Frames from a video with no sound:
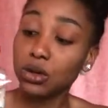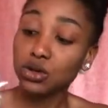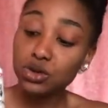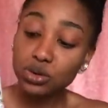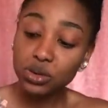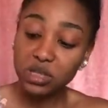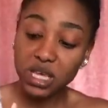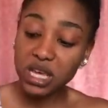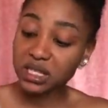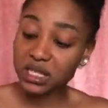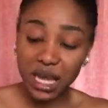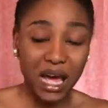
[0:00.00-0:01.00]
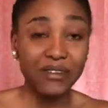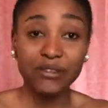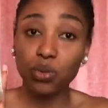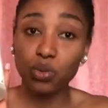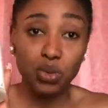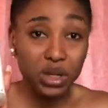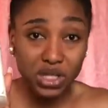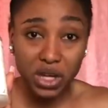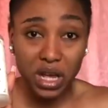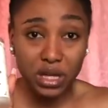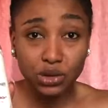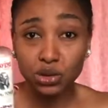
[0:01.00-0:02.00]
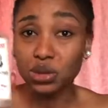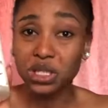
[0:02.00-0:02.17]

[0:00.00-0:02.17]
Use things that have witch hazel,